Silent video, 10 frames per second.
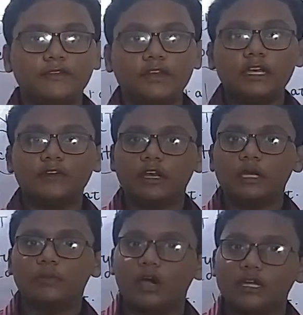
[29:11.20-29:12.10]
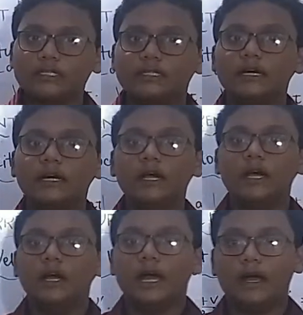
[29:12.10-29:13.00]
different points, the
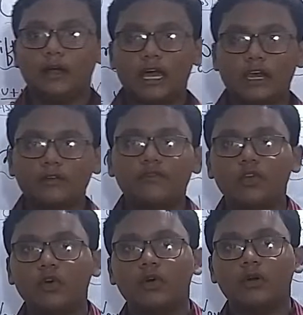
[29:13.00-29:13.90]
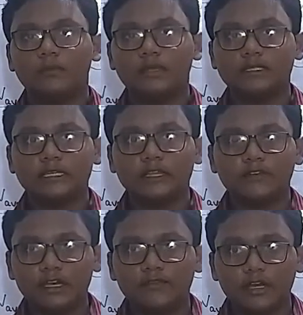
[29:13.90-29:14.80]
current flow, means
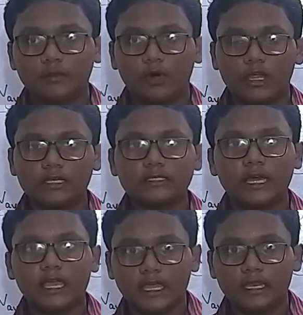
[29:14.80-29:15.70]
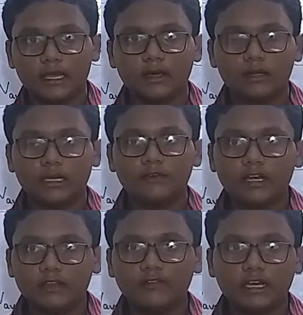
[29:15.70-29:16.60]
different points, the area,
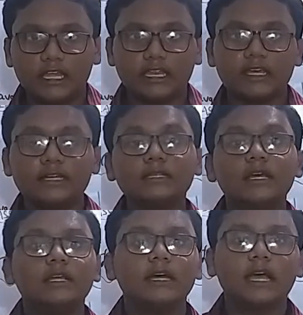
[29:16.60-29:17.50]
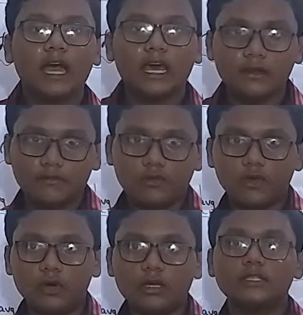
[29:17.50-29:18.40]
different areas, the current
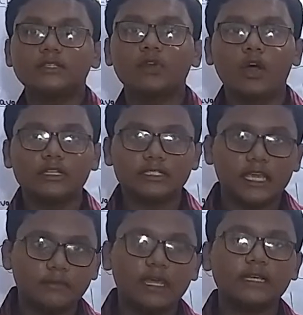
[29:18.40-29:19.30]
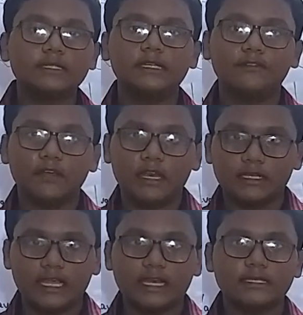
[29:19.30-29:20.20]
flow is not same. That's
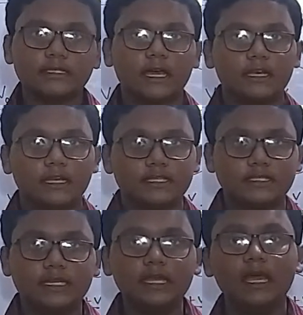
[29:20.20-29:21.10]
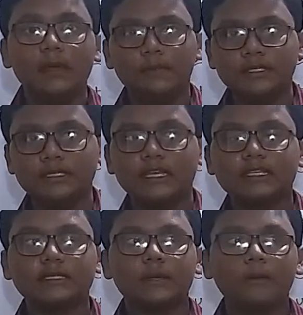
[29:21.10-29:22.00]
different. That is current density. Means it
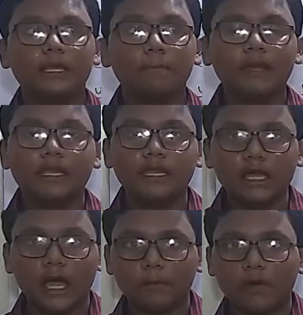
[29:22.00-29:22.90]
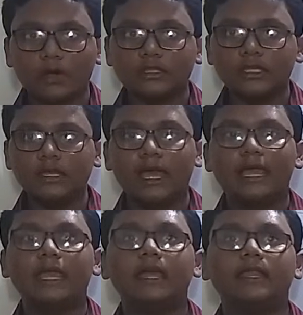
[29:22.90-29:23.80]
is depending upon the
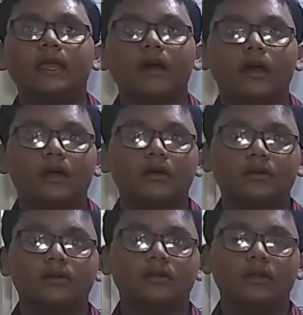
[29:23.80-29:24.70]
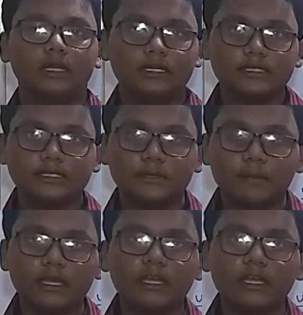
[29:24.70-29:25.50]
area. Is di